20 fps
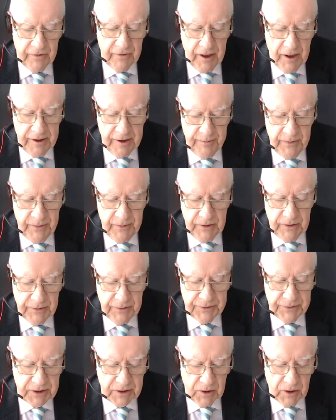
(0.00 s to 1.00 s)

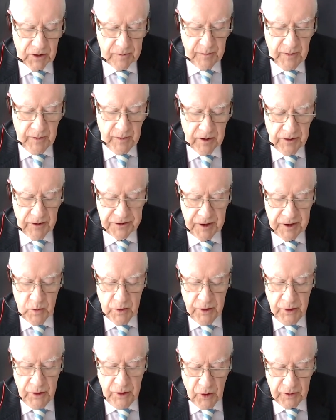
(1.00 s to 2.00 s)
Frydenberg and Scott
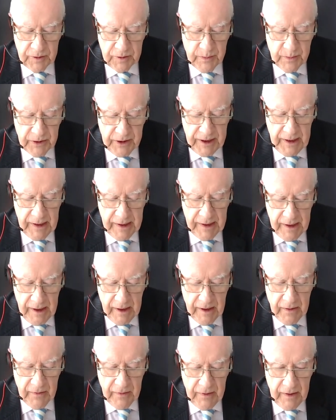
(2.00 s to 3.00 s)
Morrison would not bring
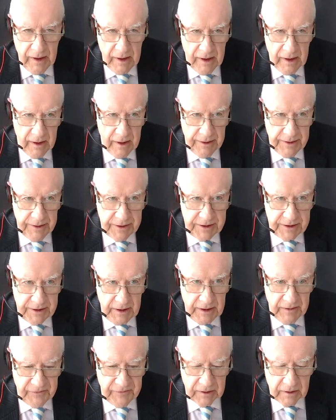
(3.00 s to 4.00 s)
down
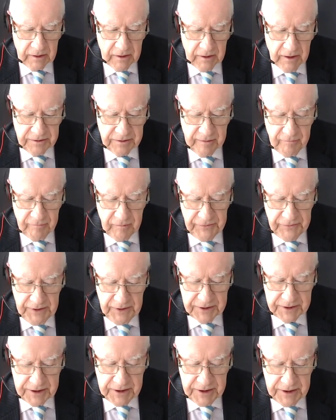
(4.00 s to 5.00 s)
significant cost of
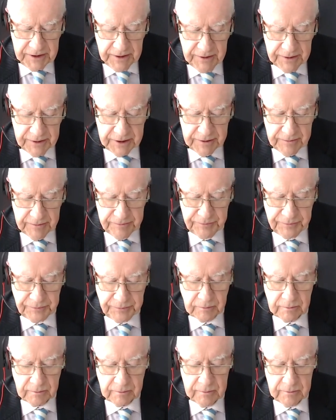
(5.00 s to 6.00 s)
living assistance.
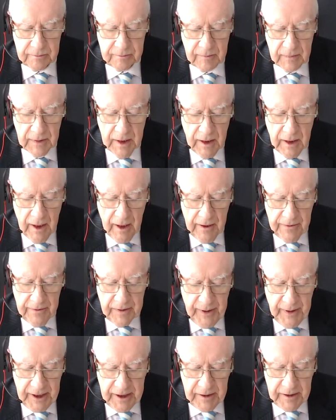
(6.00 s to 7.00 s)

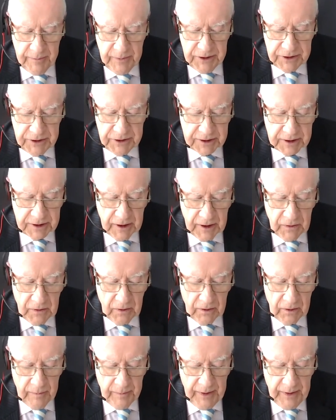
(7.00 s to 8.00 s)
The main measures
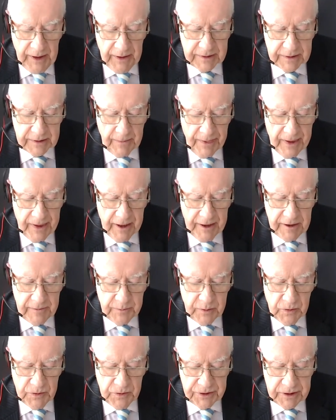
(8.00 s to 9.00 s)
total about
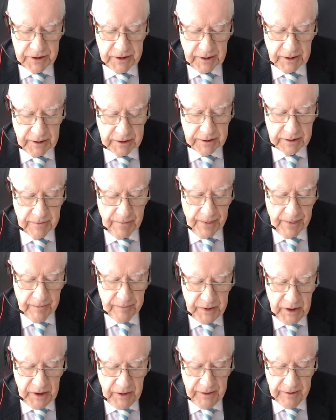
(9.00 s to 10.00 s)
$8.6
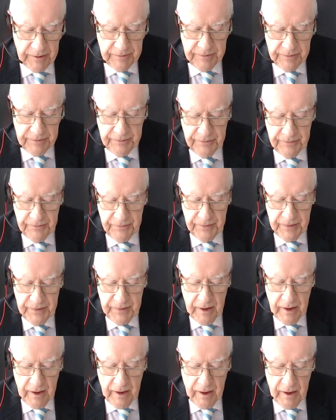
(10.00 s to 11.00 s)
billion.
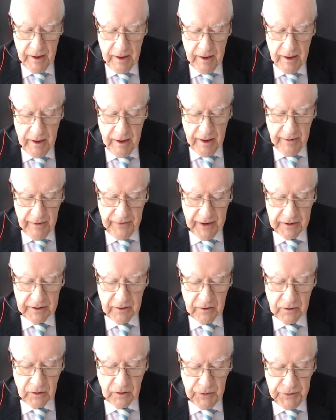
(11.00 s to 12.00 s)
That
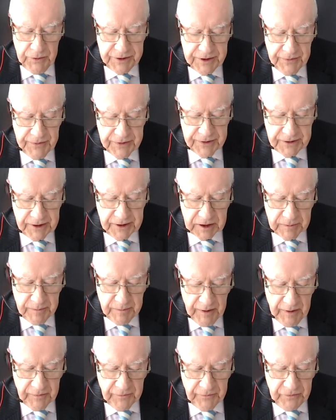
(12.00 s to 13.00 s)
includes the
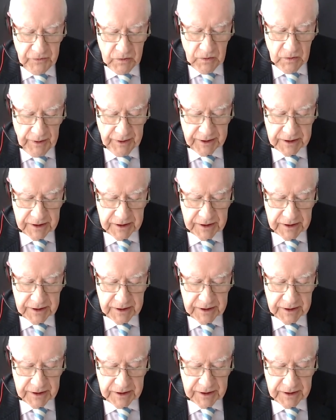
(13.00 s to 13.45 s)
six-month fuel